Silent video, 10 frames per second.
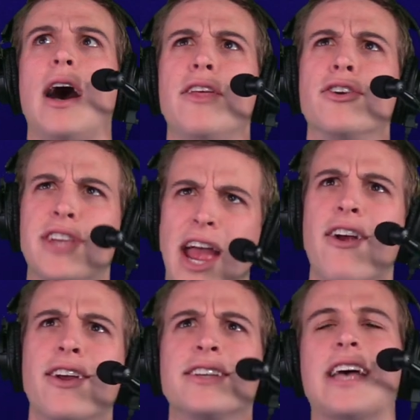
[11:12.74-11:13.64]
There's
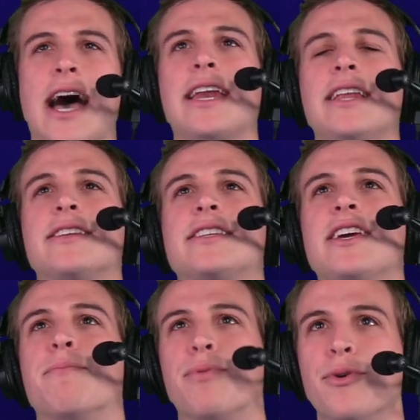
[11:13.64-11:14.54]
areas I need to see
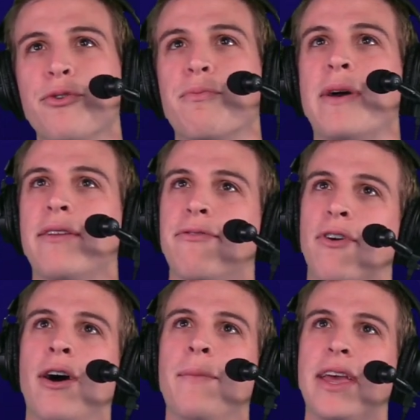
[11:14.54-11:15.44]
improvement
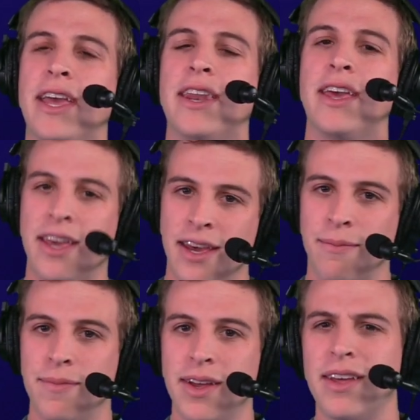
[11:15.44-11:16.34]
from in him.
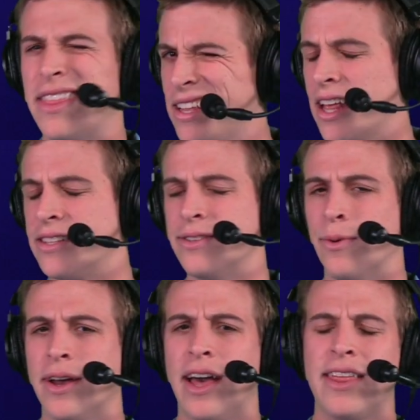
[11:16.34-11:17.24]
I think that's the
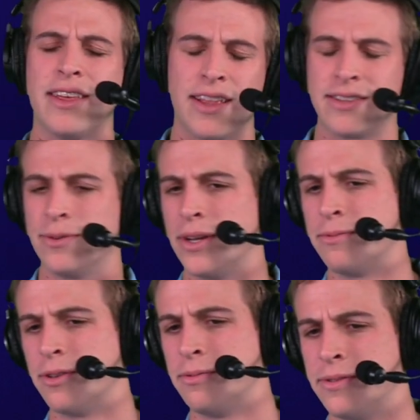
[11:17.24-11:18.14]
way it's
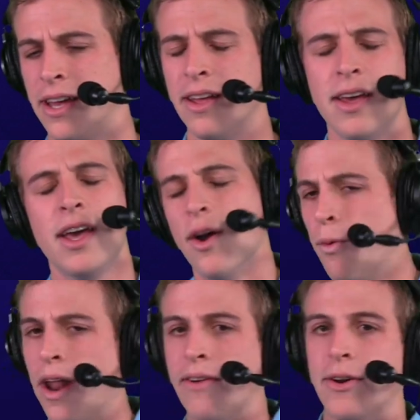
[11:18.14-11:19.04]
supposed to be said.
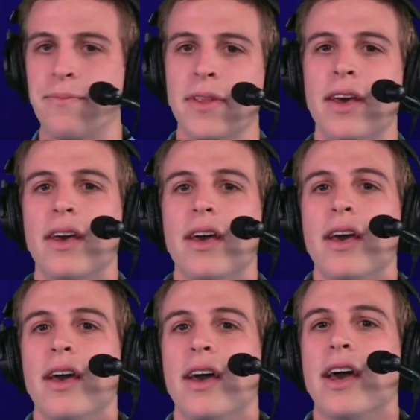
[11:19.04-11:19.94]
Whatever.
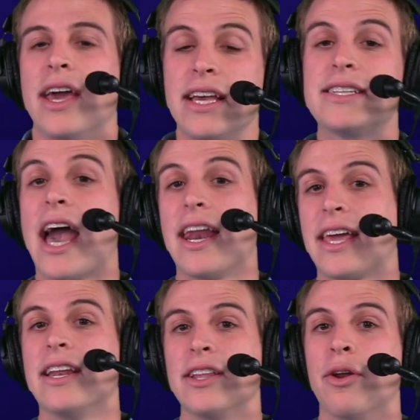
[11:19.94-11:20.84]
He's got to
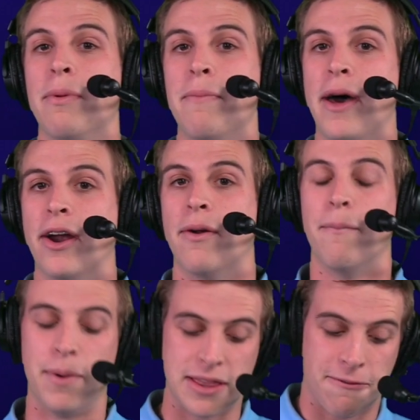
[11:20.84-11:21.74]
get a little bit better.
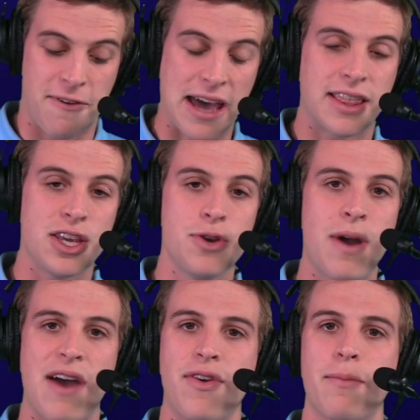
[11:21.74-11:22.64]
But the fact that you
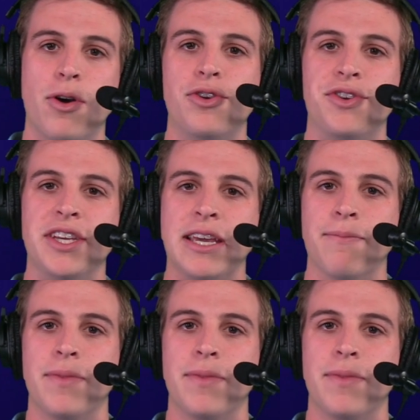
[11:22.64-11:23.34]
have him on your team,